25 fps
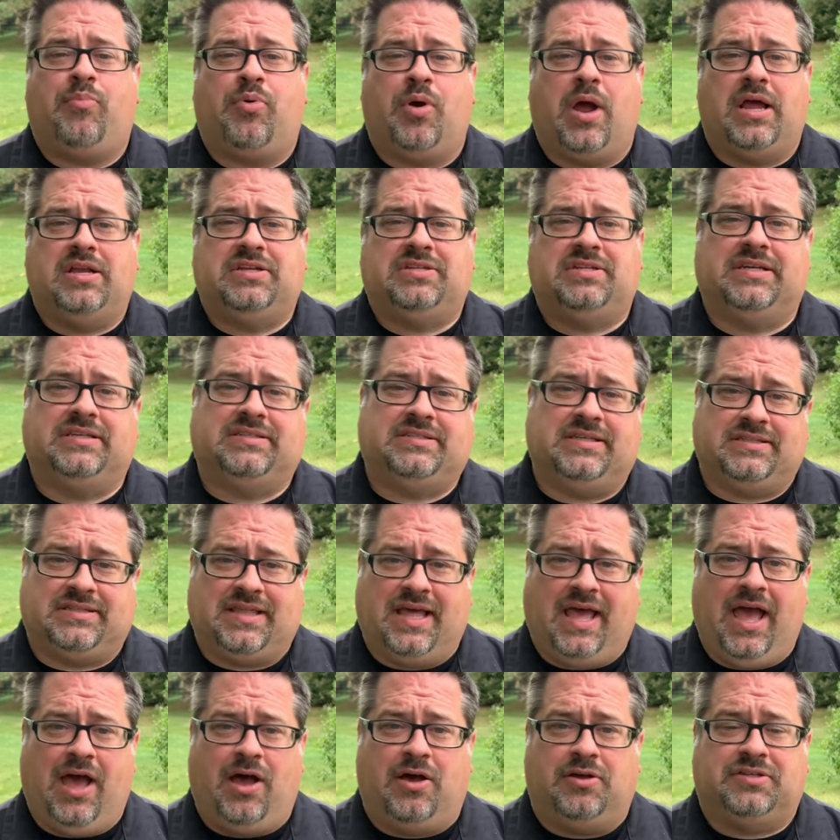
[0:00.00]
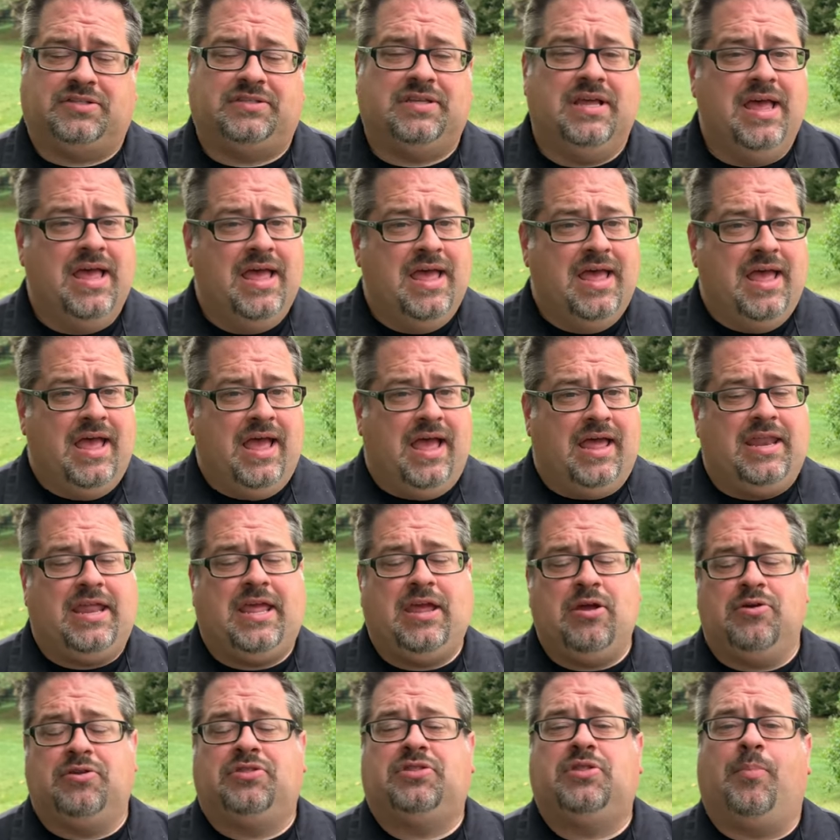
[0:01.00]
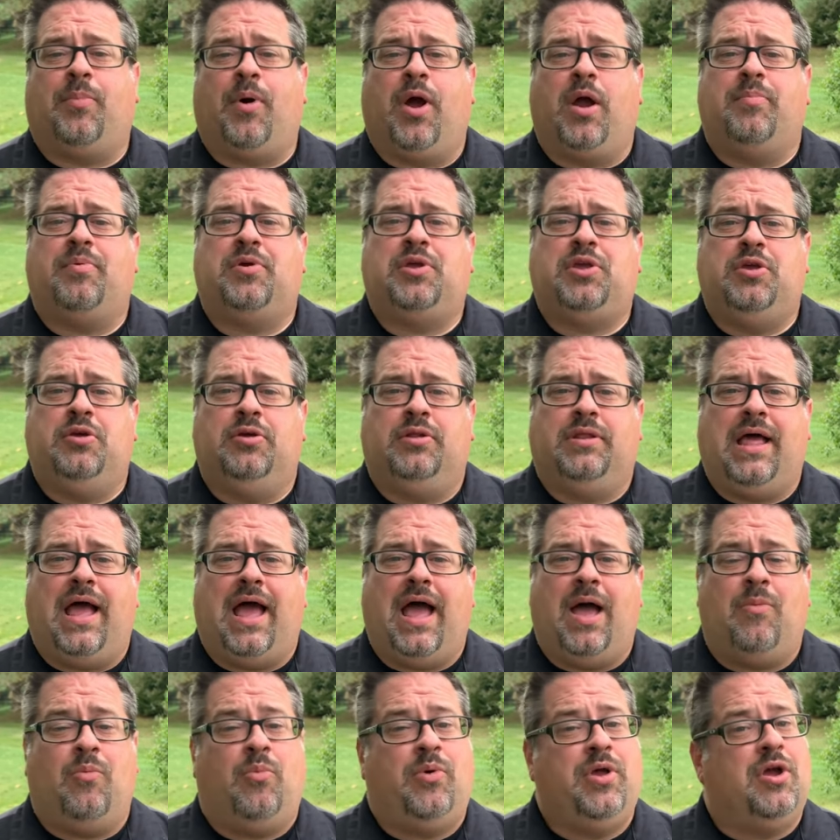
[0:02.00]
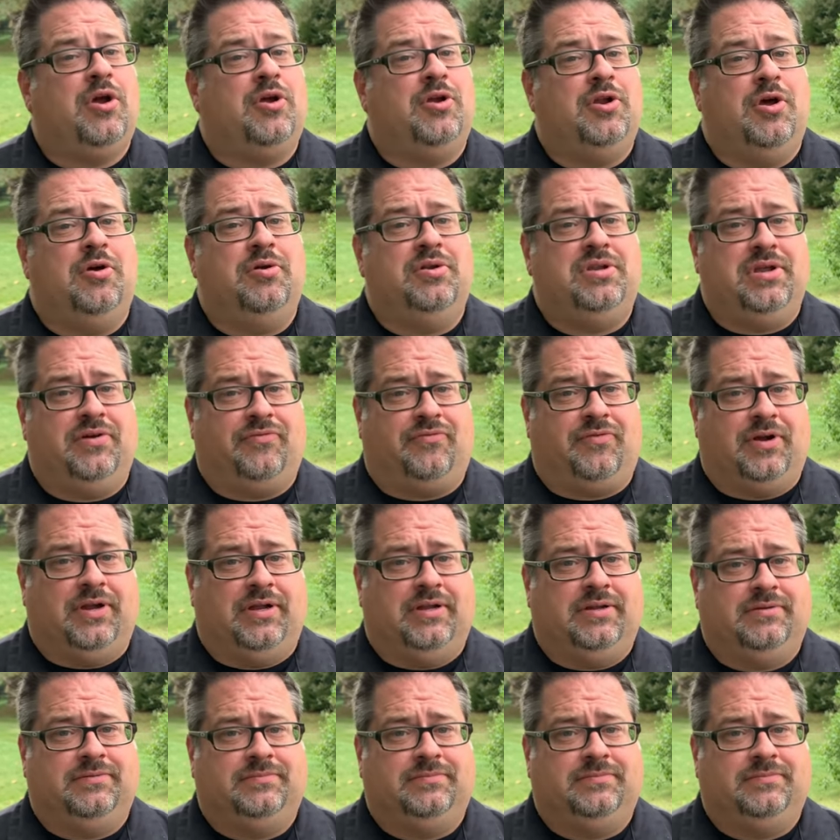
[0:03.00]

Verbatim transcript: projects at the house, and here at the Barbecue Lab, we are no different.